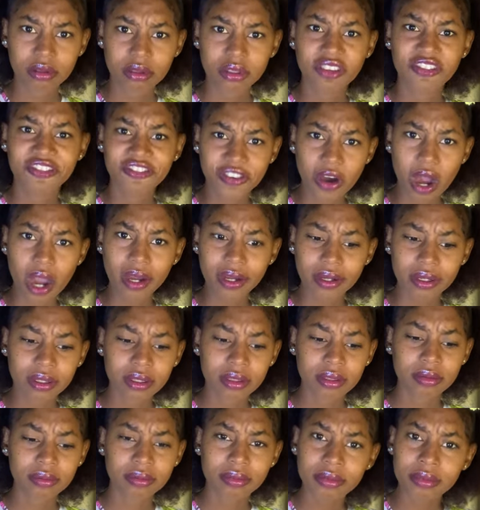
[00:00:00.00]
The
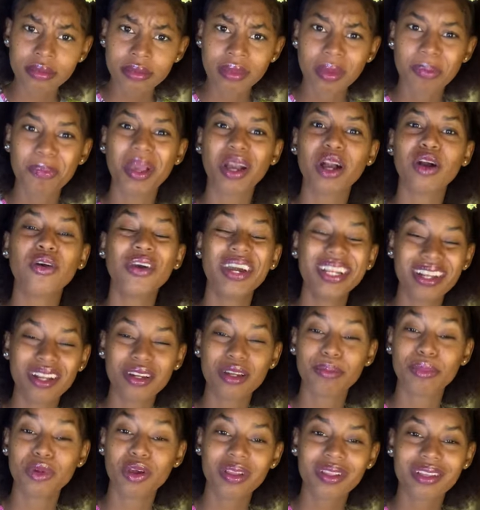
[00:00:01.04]
fuck? I'm going on
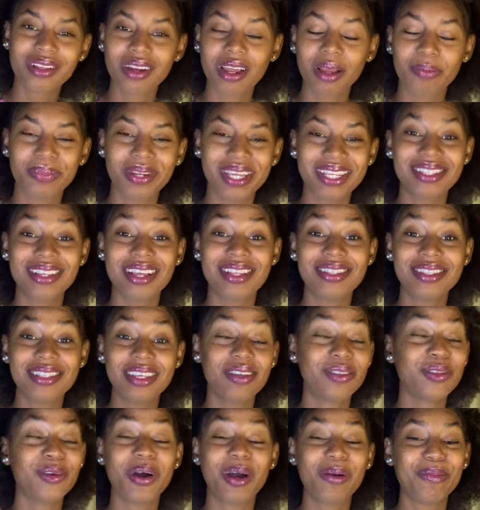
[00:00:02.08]
a blood clot place and
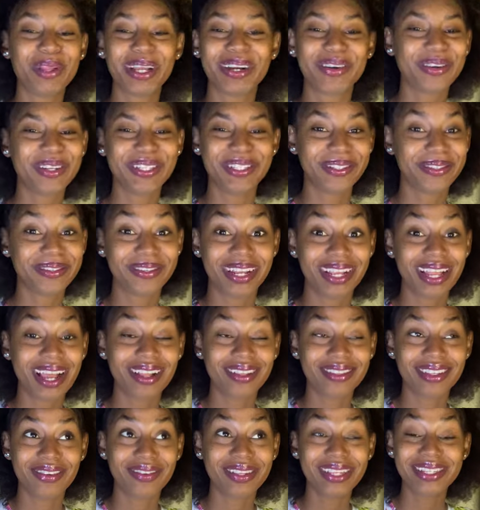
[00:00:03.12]
no, I'm not going to do that. I'll
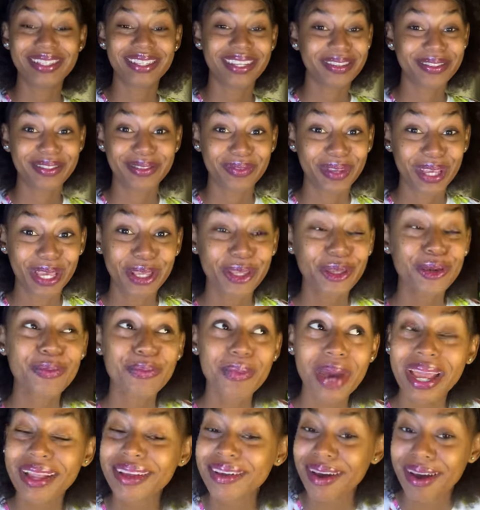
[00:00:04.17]
never listen to me. You
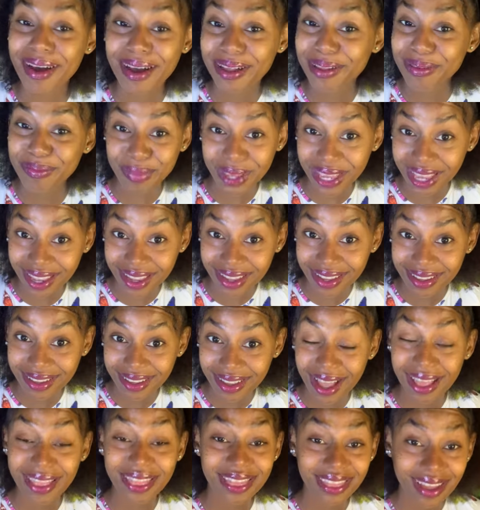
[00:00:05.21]
might call me
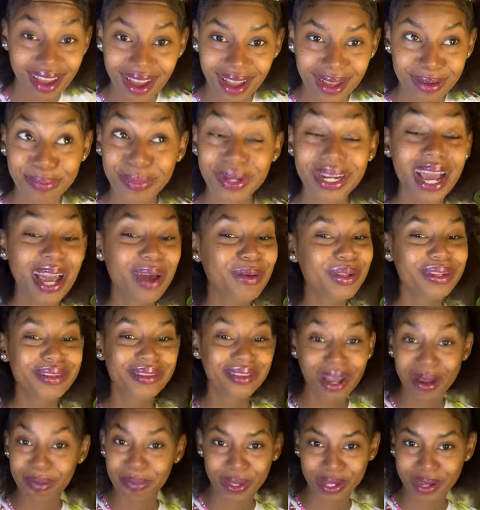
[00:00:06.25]
a thought, but I will
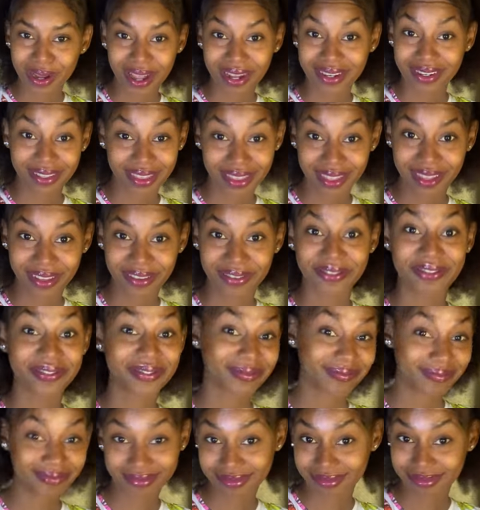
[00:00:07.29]
not be called a thief.
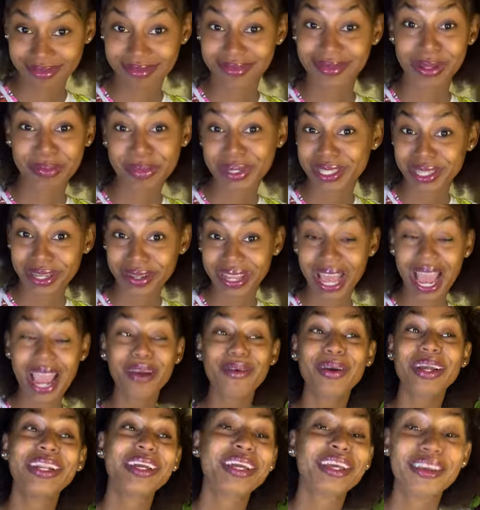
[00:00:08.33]
Let me tell you, I
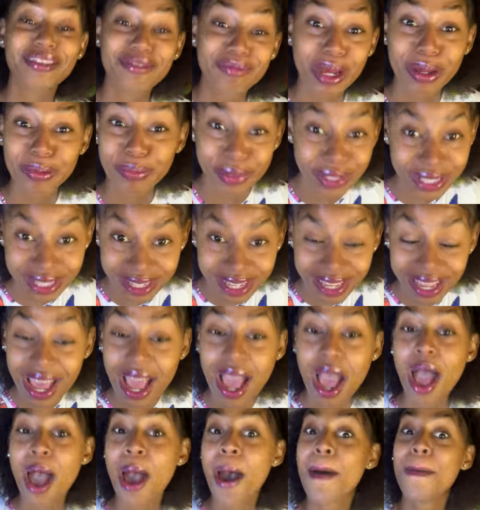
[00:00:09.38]
rather give my pussy
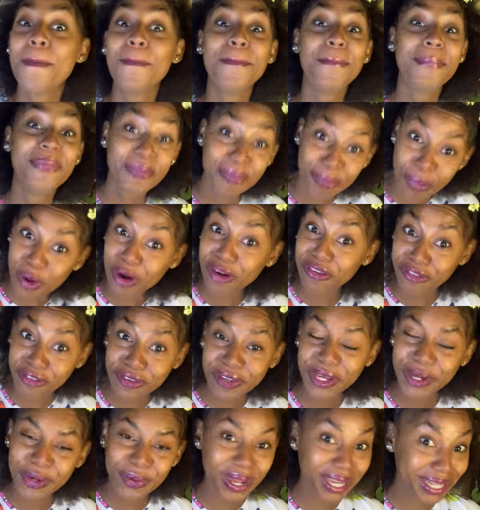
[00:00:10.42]
more
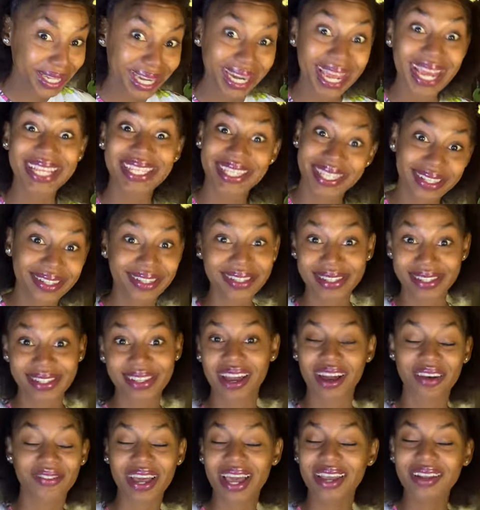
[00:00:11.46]
frequent than I steal
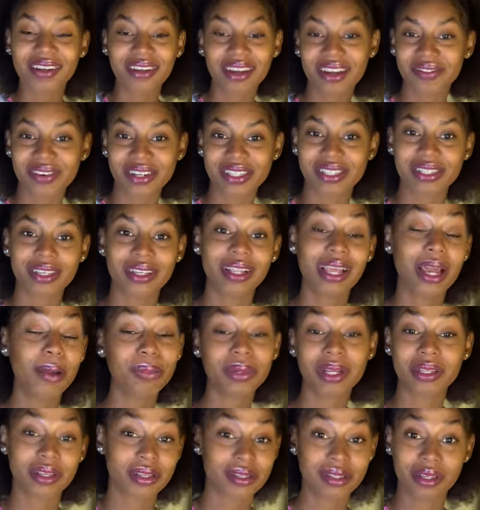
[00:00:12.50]
stuff. I never steal. I'm
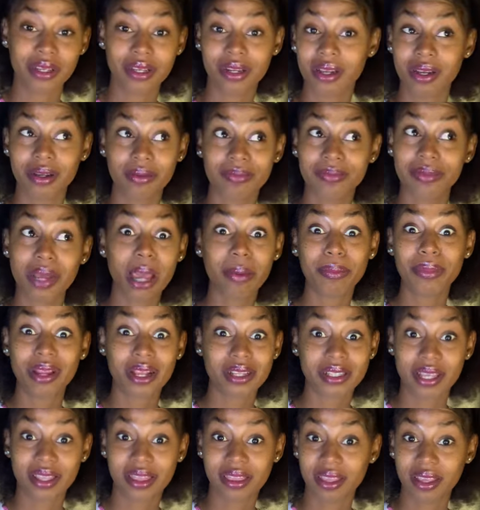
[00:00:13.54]
not a stealer. I'm
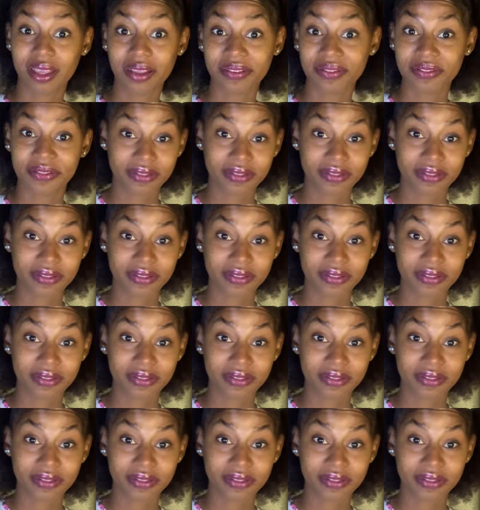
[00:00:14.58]
not a thief.